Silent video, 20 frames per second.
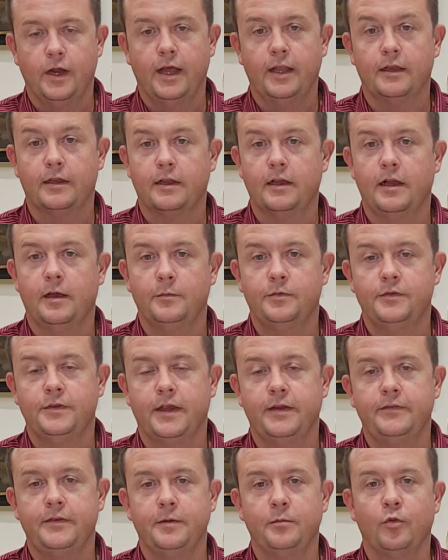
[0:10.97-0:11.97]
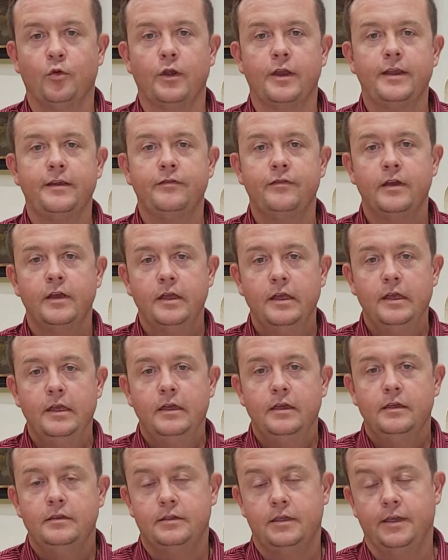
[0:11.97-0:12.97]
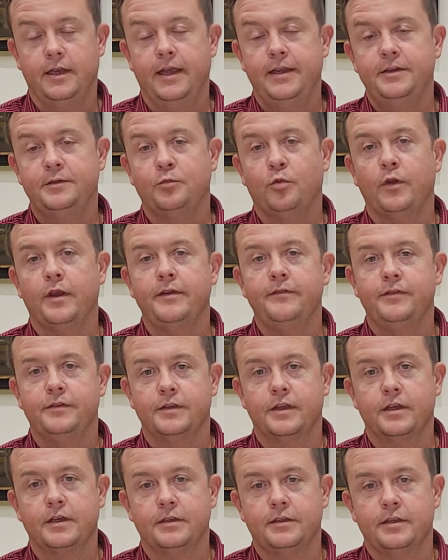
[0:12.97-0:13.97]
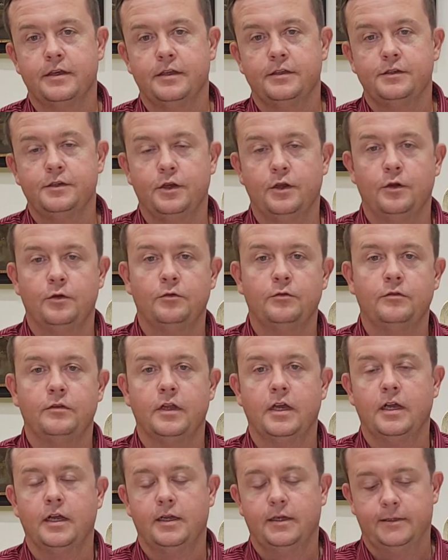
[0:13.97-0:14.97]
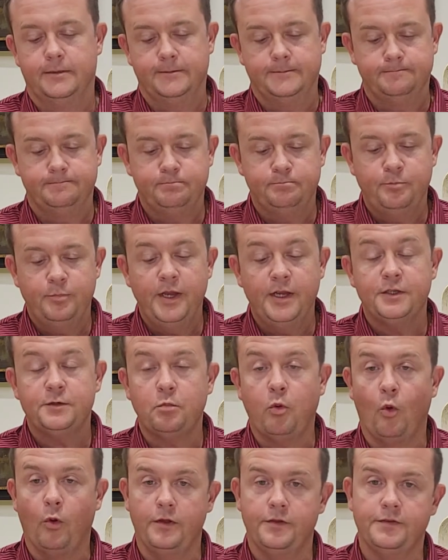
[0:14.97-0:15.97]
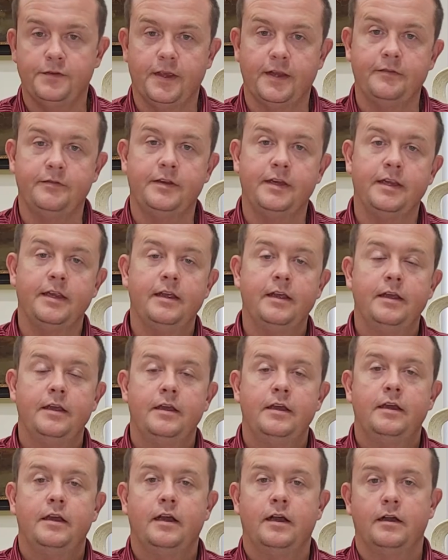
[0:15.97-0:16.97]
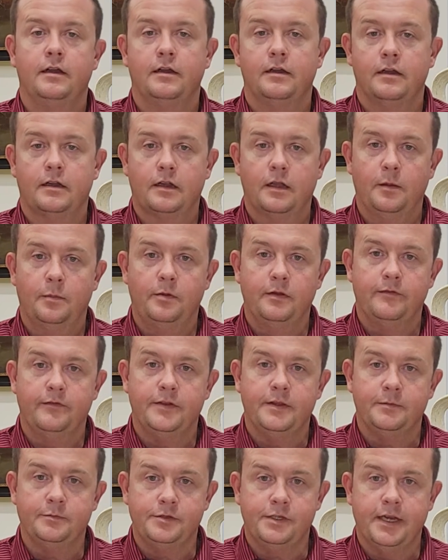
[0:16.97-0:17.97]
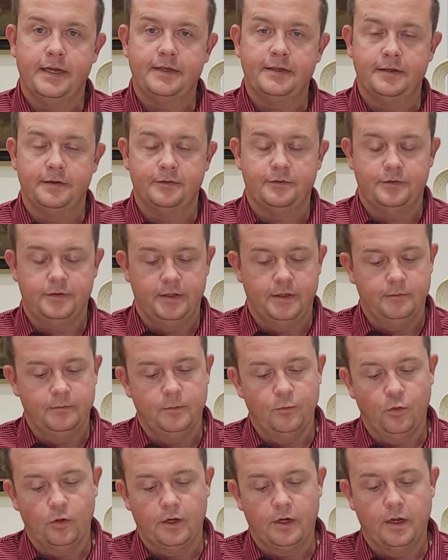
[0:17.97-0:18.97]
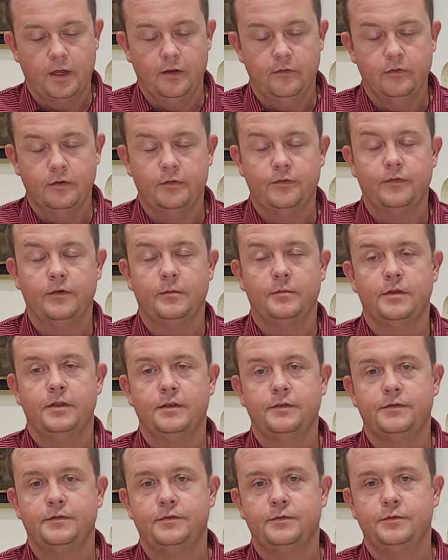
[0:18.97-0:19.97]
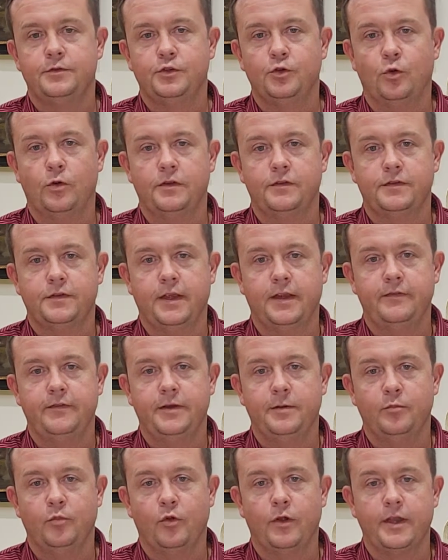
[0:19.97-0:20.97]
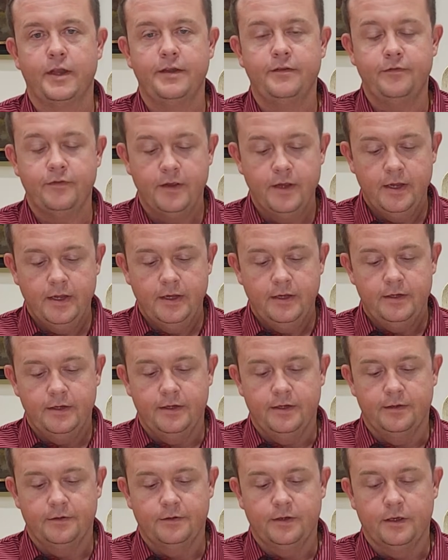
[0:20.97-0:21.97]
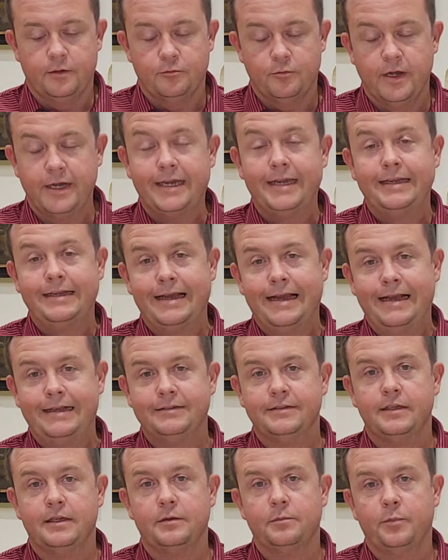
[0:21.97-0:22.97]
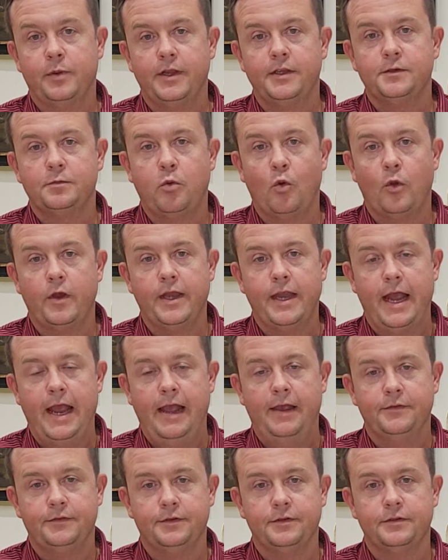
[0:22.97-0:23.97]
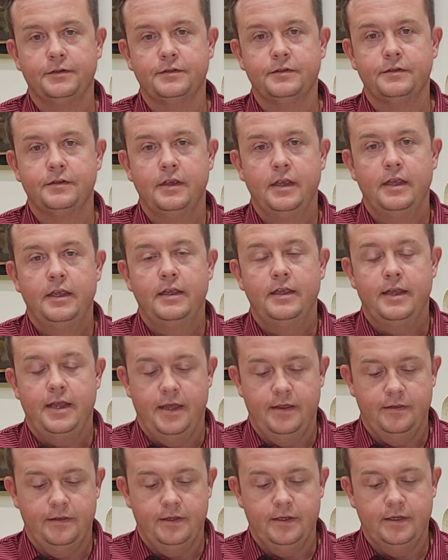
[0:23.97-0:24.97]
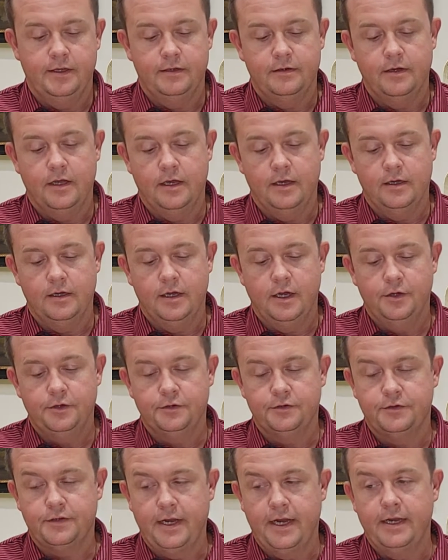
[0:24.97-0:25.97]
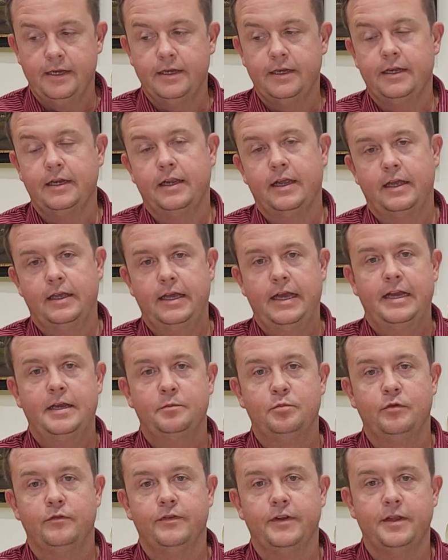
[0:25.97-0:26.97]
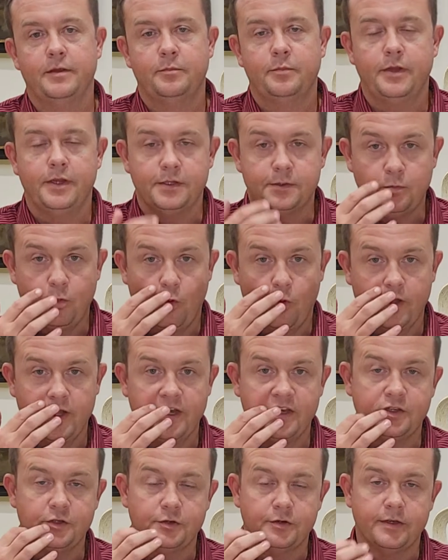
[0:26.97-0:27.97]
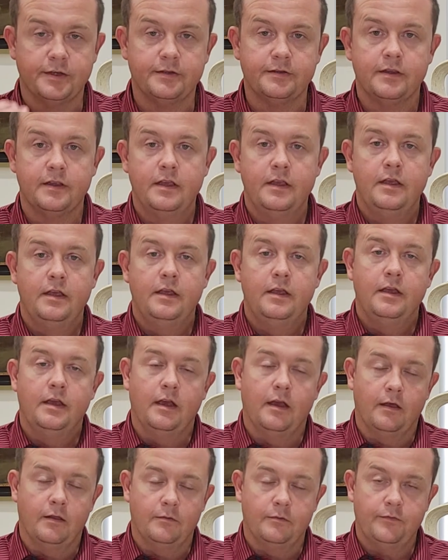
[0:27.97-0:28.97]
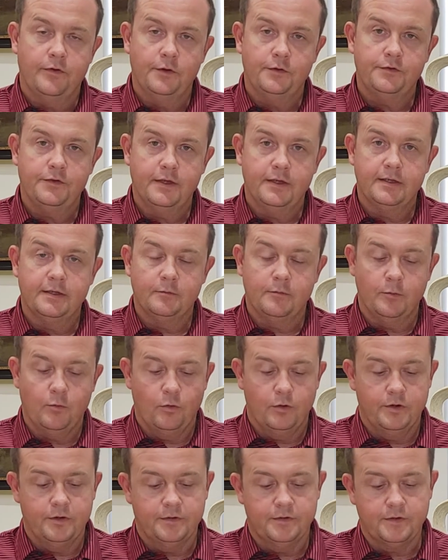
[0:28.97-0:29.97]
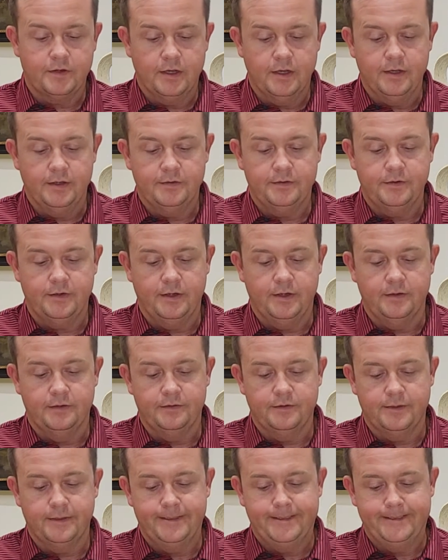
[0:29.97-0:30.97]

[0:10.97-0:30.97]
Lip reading: Alicomp safety brief. Today's brief is going to touch on pinch point safety. A couple of the objectives that we want to cover from this short safety brief is recognizing pinch point hazards and then understanding how to prevent pinch point injuries. The first thing that we want to discuss is